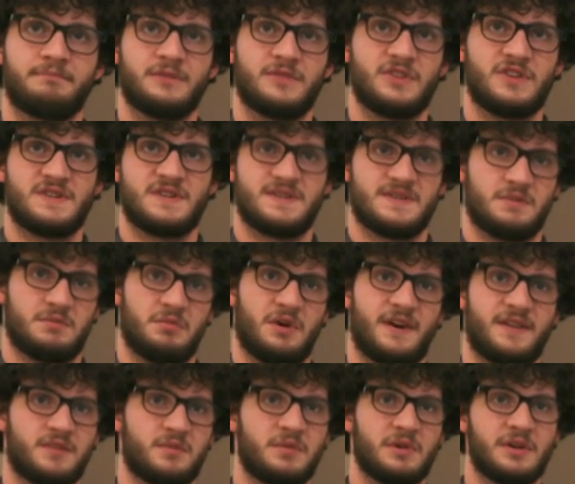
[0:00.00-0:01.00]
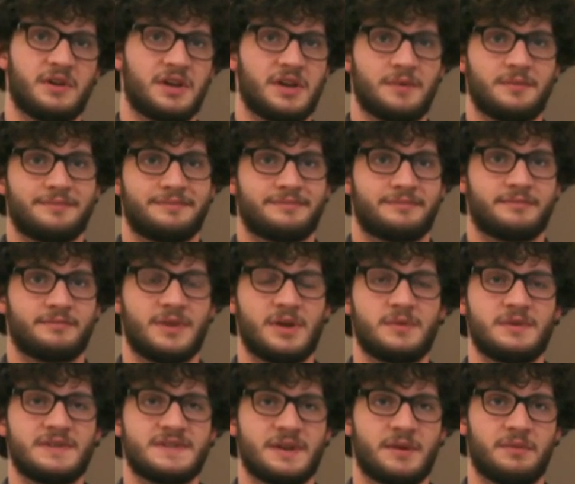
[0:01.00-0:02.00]
just as a possibility,
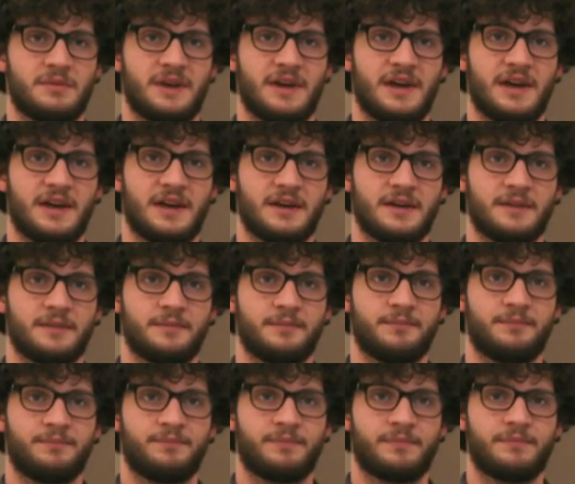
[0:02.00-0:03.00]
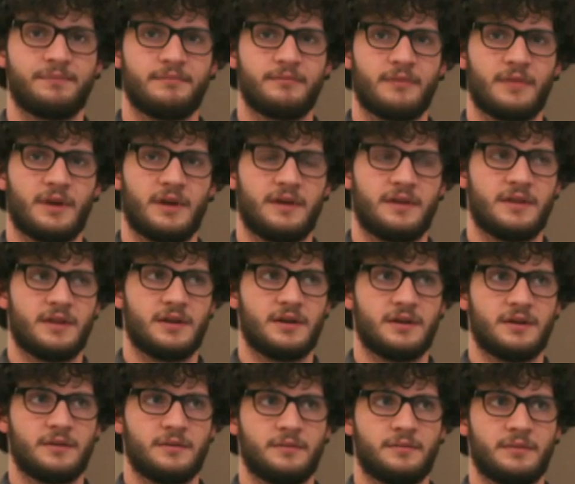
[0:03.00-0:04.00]
maybe someday, and
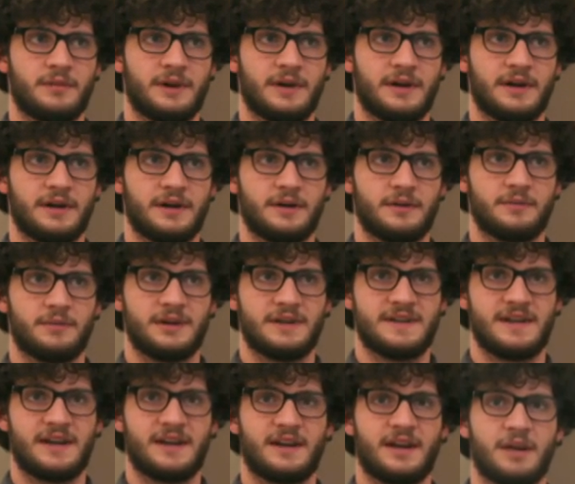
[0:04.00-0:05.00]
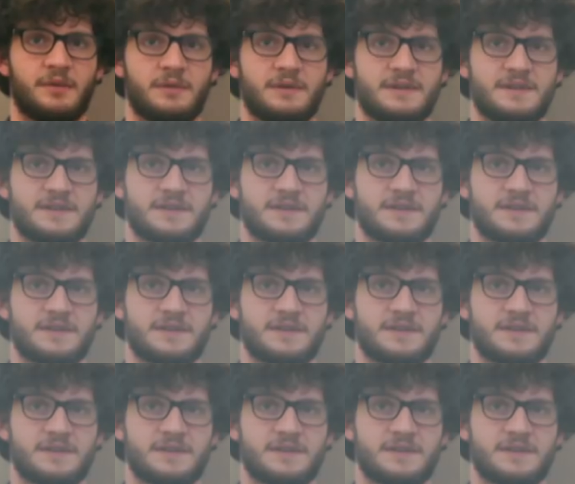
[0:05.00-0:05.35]
then my dad and I went